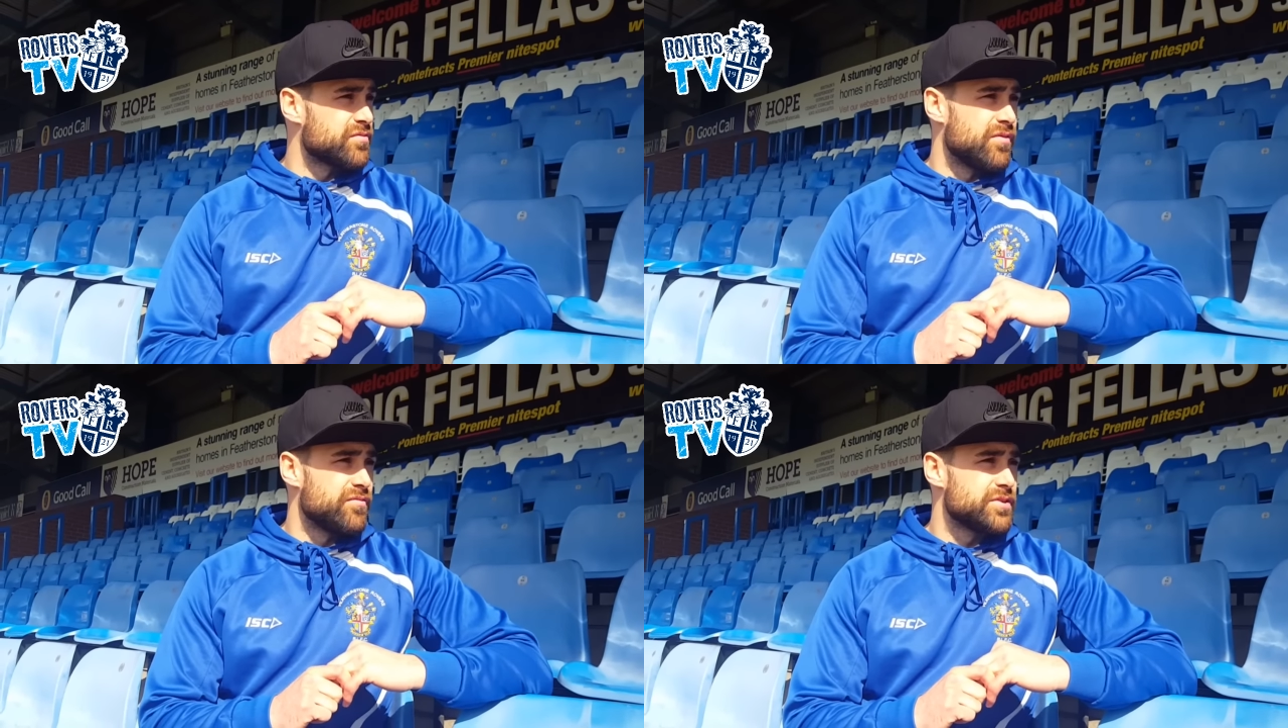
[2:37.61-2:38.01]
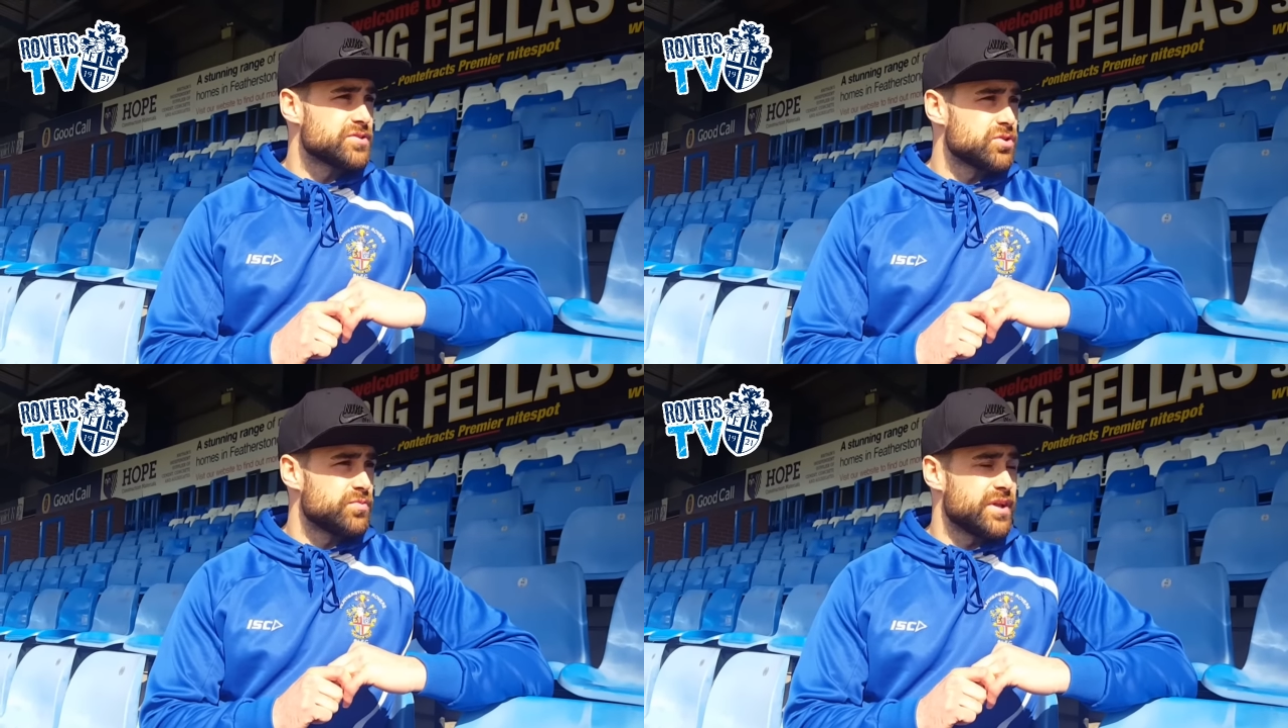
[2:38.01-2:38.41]
of
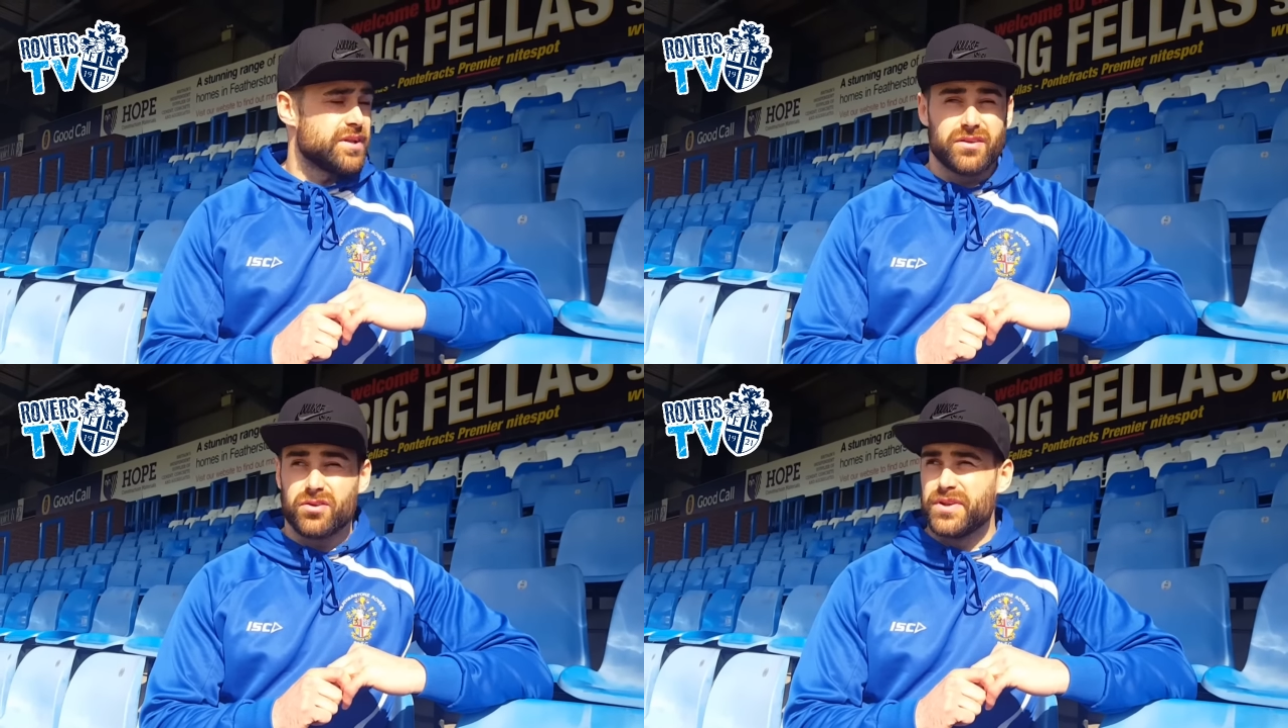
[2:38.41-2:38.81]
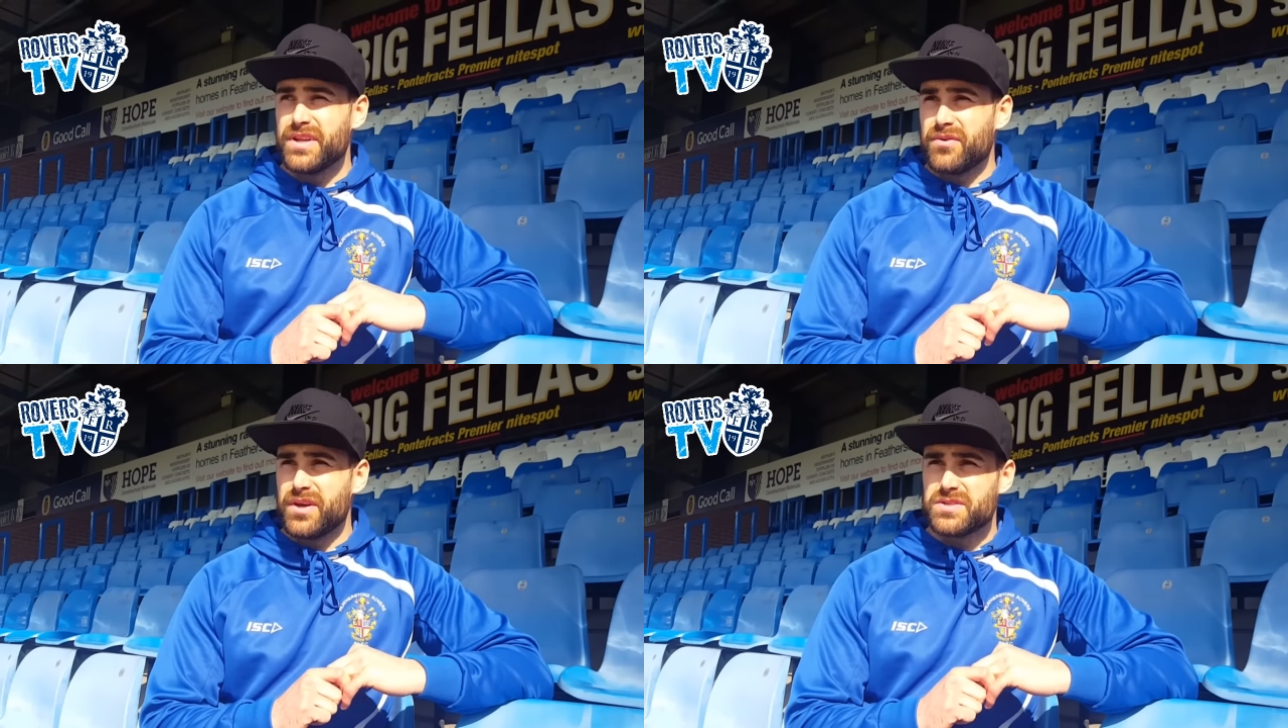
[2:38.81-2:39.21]
confidence coming
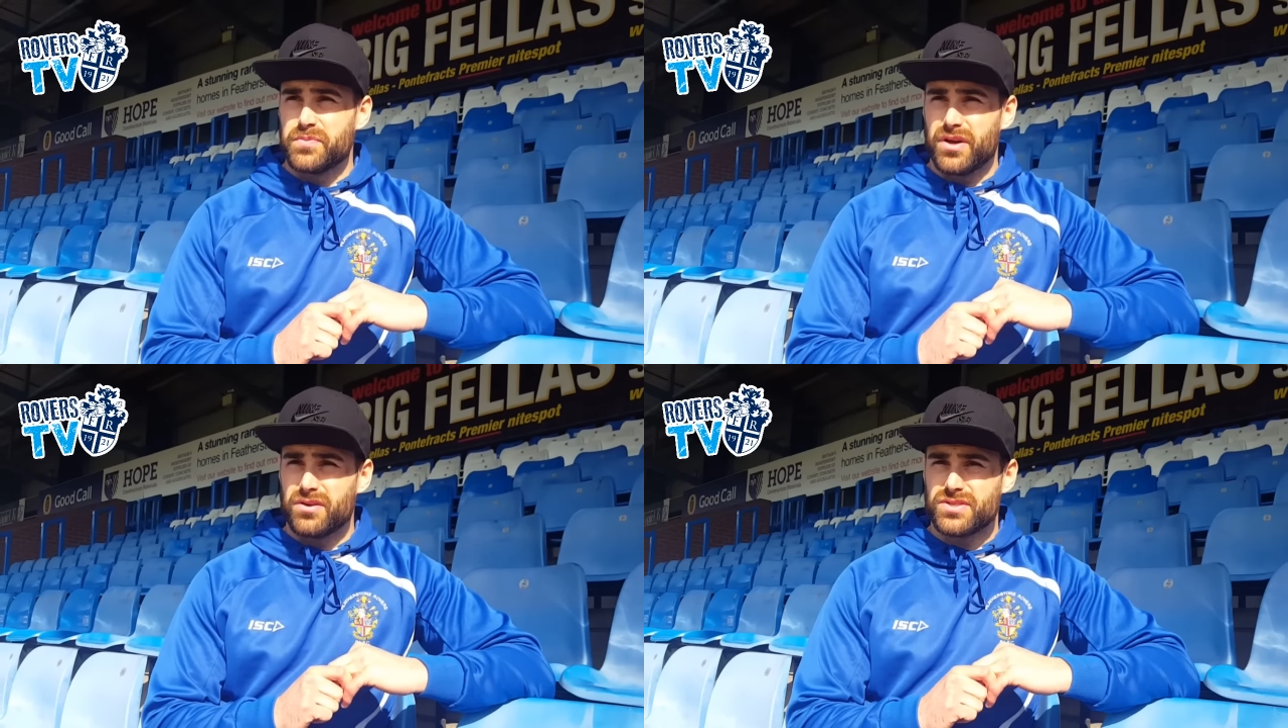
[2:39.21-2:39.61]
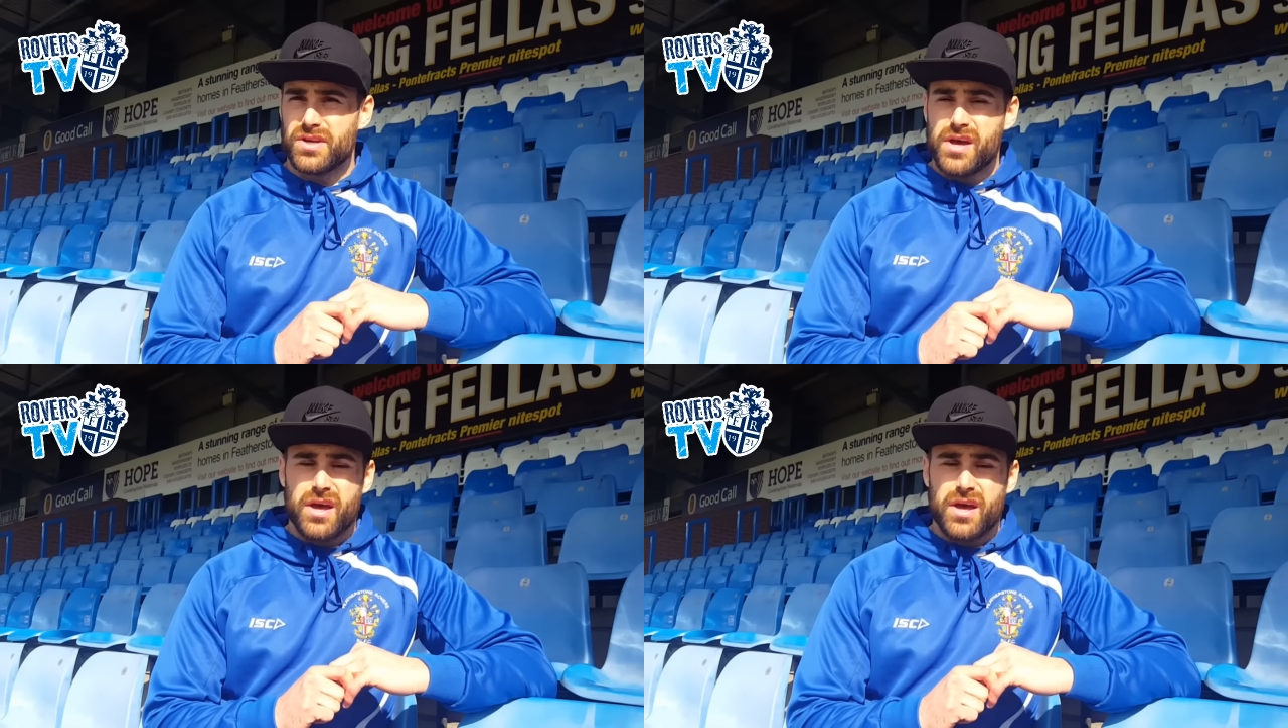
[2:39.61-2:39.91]
down here to play us.